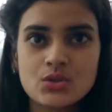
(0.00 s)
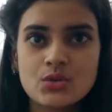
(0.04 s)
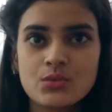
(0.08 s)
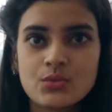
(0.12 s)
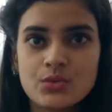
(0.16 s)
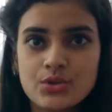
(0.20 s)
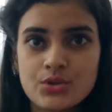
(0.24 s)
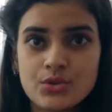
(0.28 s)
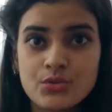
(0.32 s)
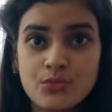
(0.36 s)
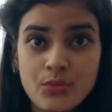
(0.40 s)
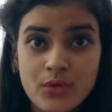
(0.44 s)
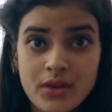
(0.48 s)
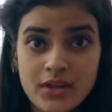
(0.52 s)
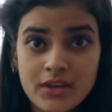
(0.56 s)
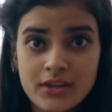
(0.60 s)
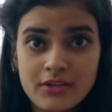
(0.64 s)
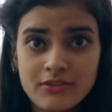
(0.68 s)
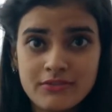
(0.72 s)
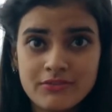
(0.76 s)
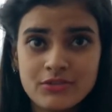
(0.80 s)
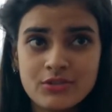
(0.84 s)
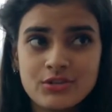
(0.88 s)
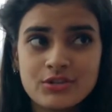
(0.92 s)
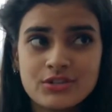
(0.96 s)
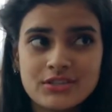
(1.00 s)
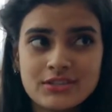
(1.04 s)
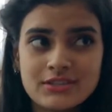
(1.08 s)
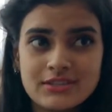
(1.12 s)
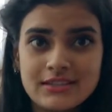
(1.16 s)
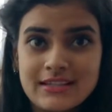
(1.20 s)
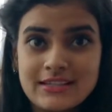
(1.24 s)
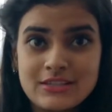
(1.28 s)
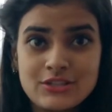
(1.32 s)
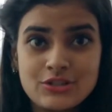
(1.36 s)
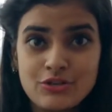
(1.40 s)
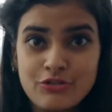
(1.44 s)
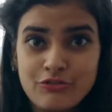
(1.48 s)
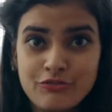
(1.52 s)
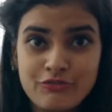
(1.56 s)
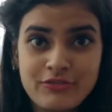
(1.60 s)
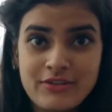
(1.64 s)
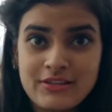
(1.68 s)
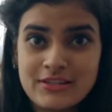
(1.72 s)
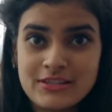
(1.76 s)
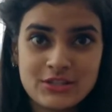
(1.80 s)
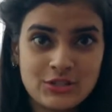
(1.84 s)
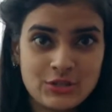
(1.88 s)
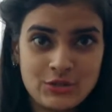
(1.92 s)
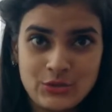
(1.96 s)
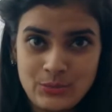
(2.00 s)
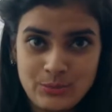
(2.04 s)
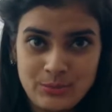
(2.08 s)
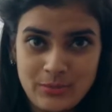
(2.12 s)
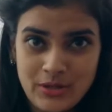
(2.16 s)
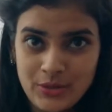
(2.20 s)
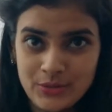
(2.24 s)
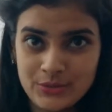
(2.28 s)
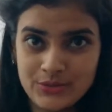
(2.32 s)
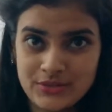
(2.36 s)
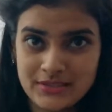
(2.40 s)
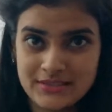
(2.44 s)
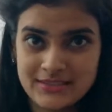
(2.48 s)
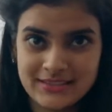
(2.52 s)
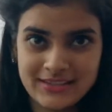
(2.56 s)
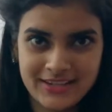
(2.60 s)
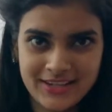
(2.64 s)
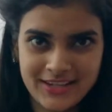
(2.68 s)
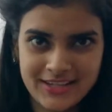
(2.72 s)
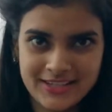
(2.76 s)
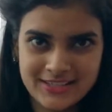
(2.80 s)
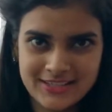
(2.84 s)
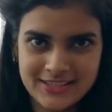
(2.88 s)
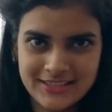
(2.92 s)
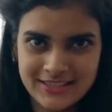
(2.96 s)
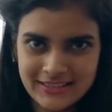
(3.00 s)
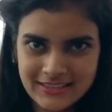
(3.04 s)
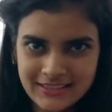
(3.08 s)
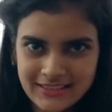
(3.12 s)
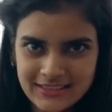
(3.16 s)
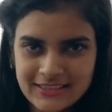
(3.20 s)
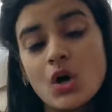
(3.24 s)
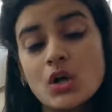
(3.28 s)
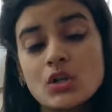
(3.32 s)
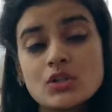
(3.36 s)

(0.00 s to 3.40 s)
So what are you waiting for? Let your friends know about this great deal.